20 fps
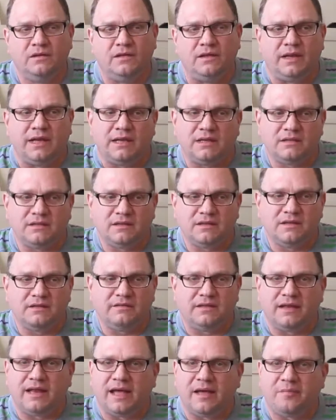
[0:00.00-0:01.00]
The next
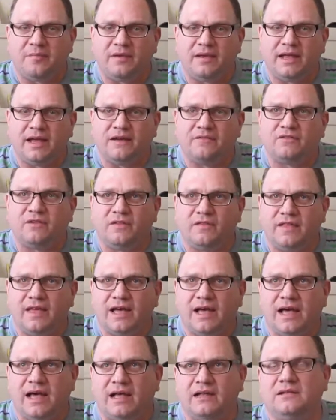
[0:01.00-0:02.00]
thing that happened after
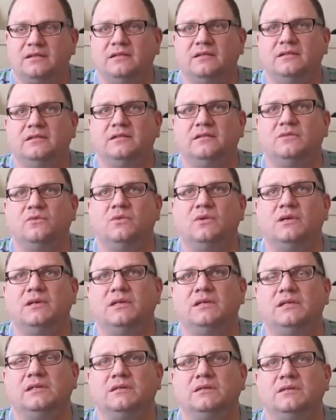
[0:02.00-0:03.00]
that
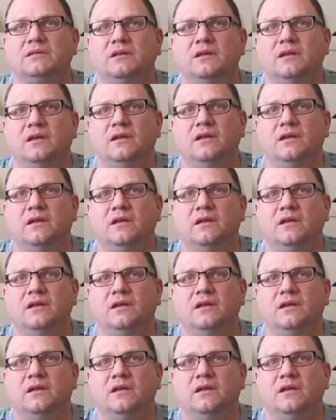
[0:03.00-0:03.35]
was